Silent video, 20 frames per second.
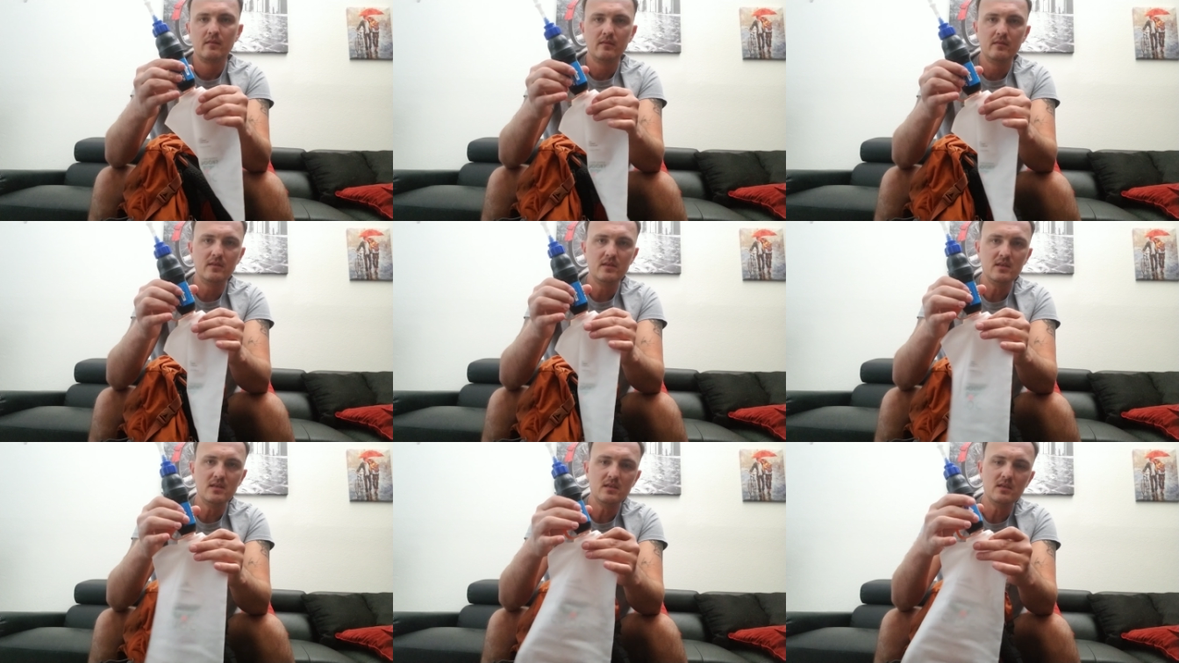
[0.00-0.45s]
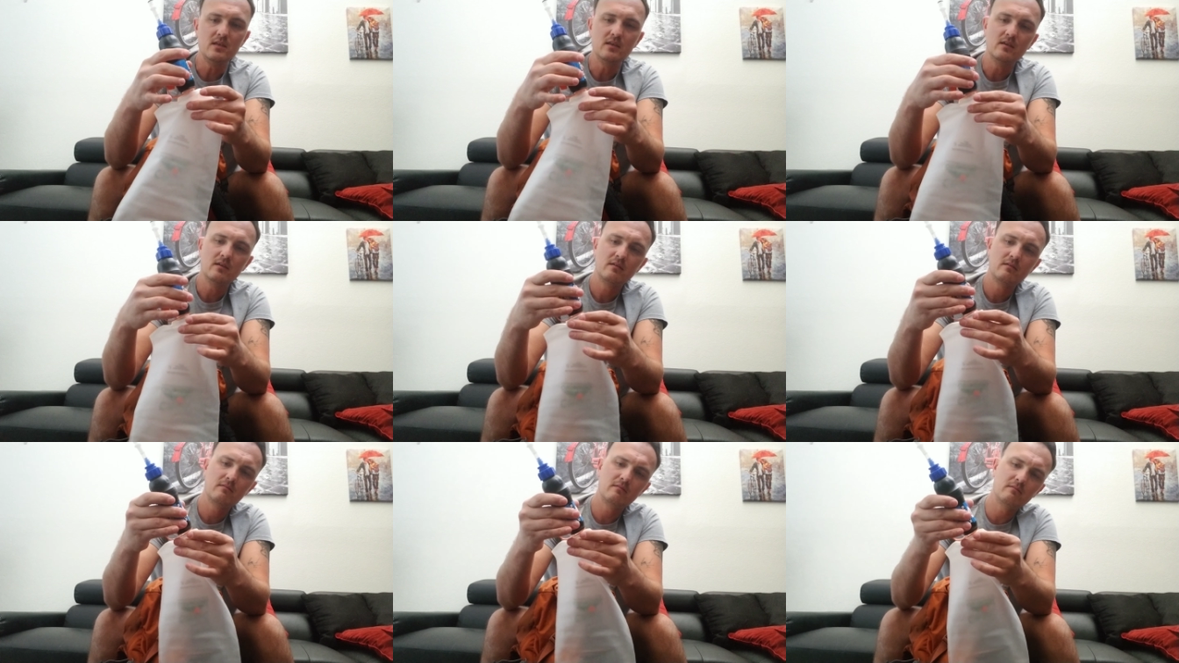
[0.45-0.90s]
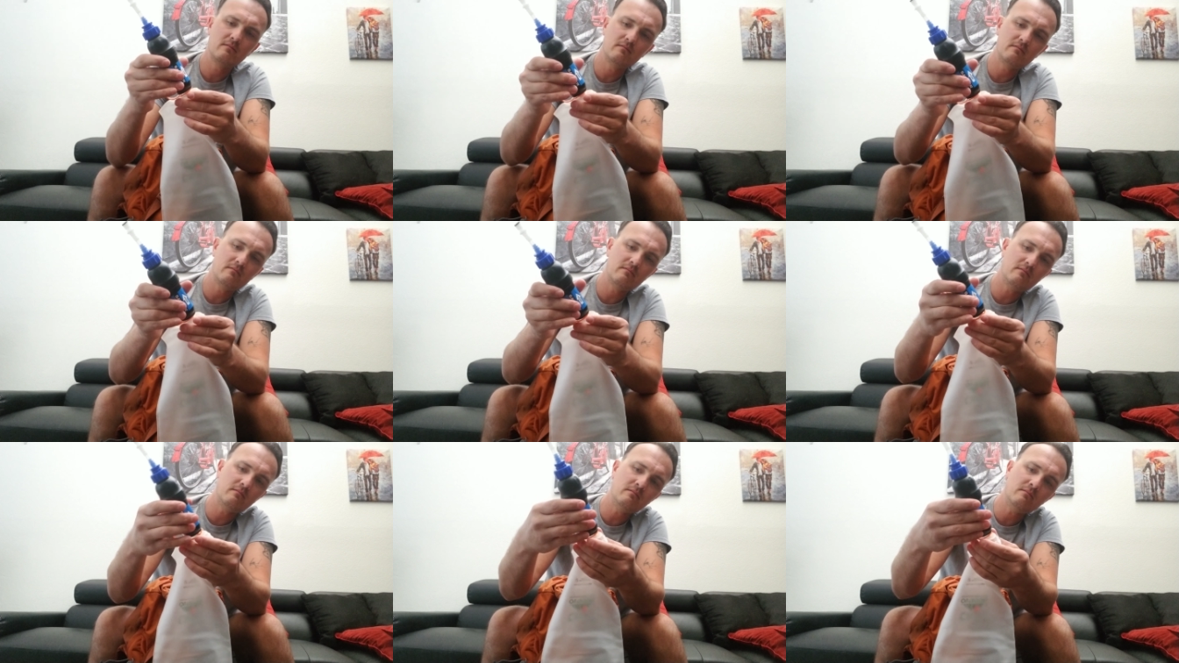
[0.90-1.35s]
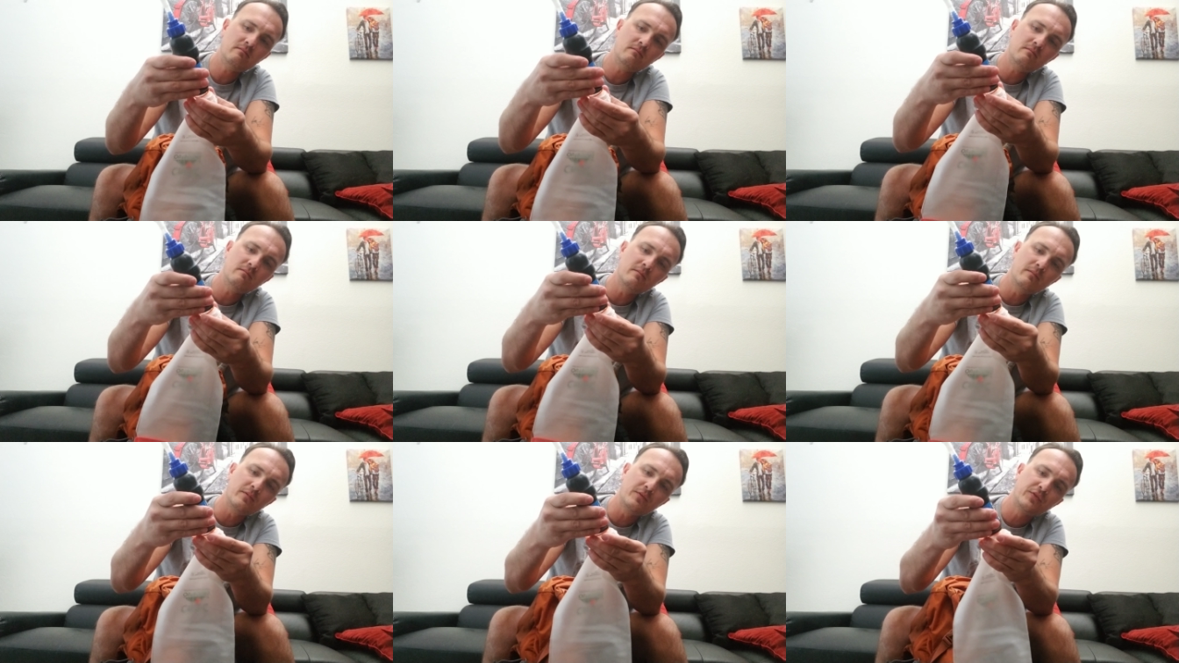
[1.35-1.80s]
The
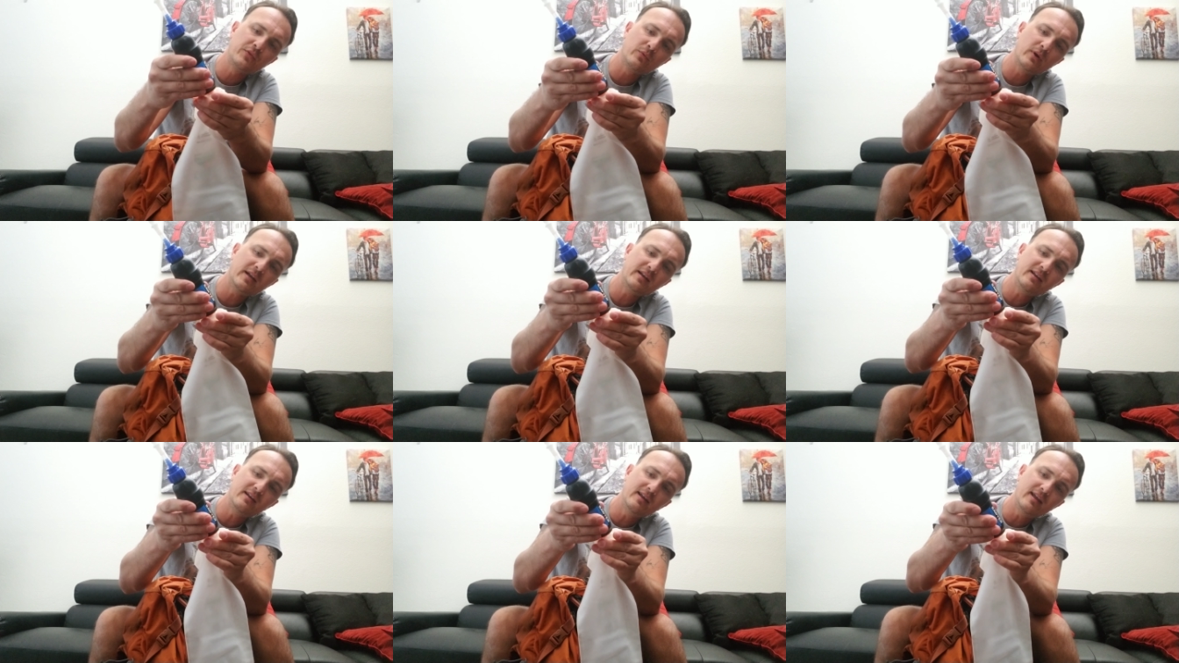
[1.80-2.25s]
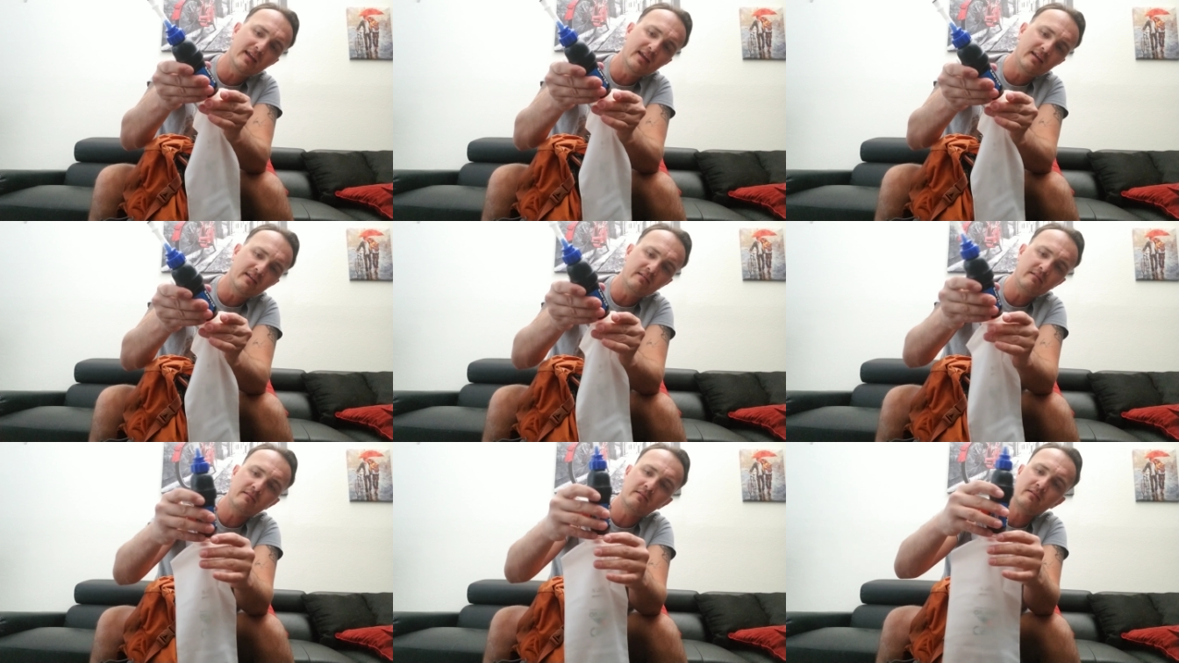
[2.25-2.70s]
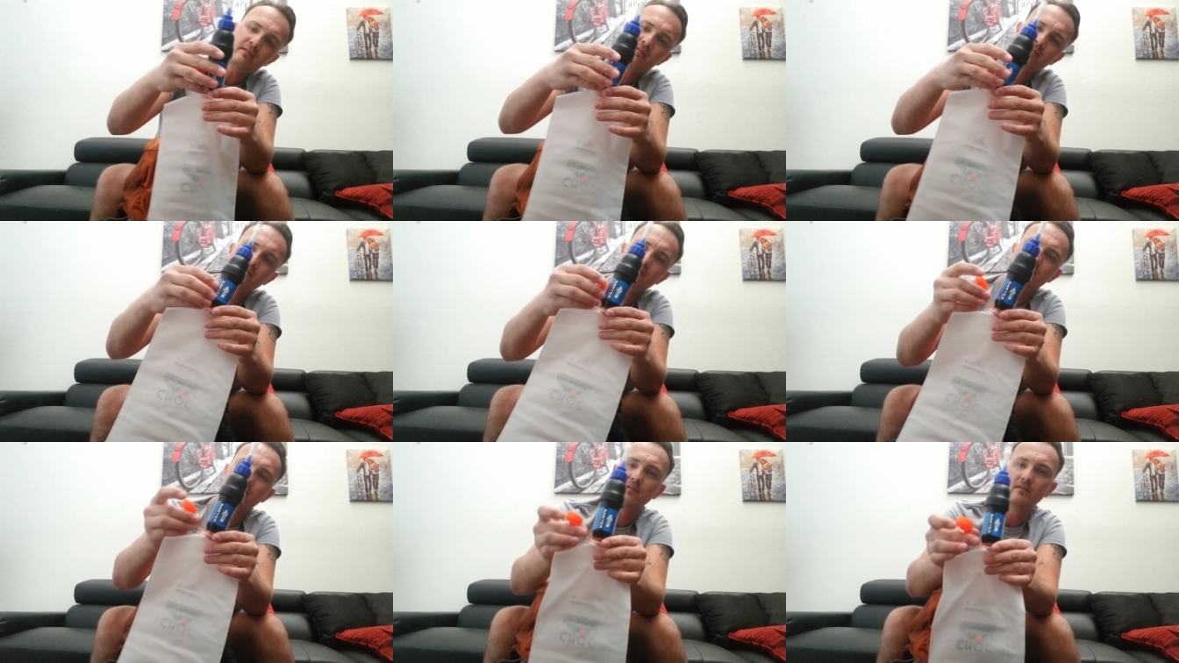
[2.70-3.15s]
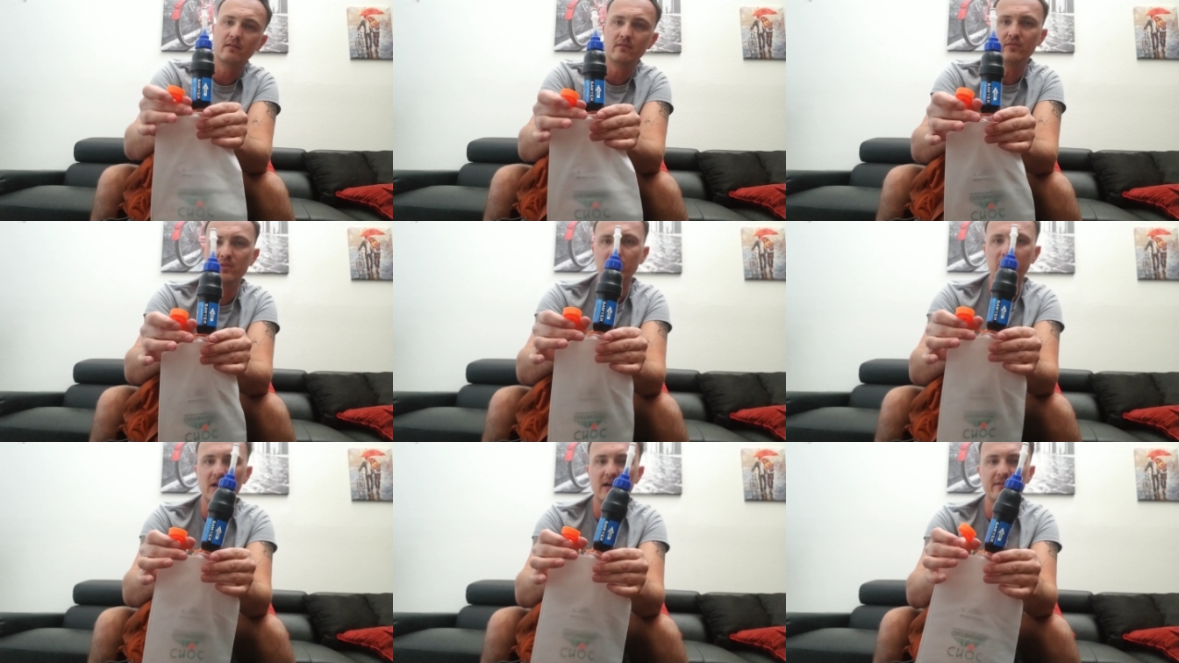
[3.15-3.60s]
threaded end
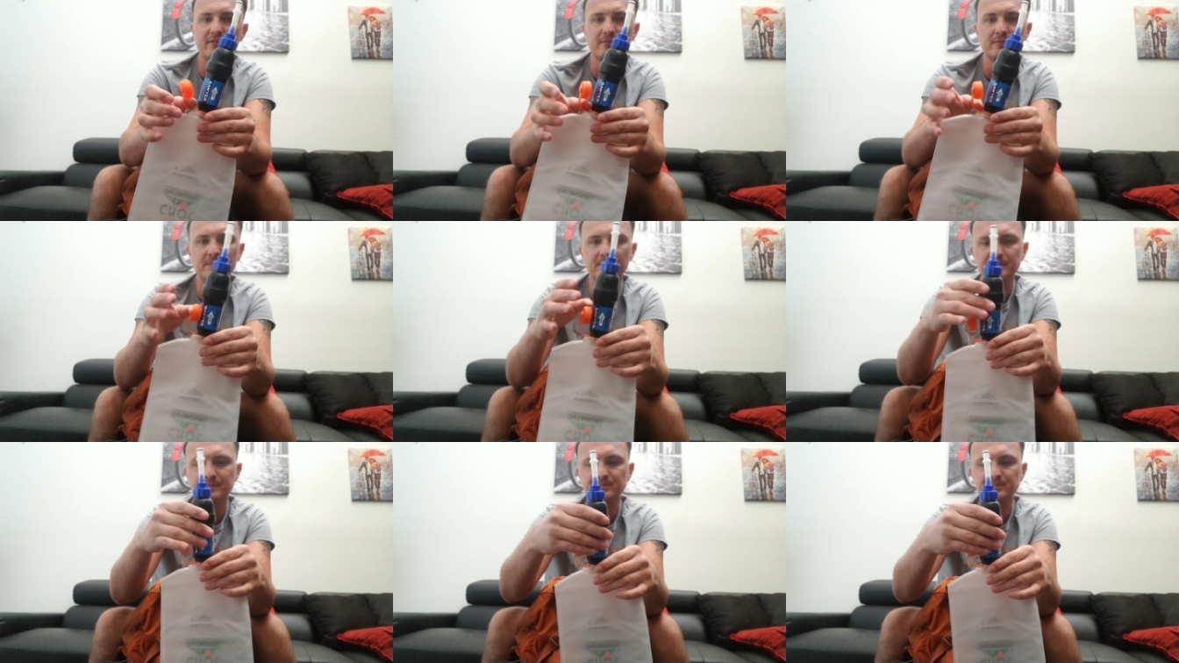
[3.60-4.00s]
of the bottle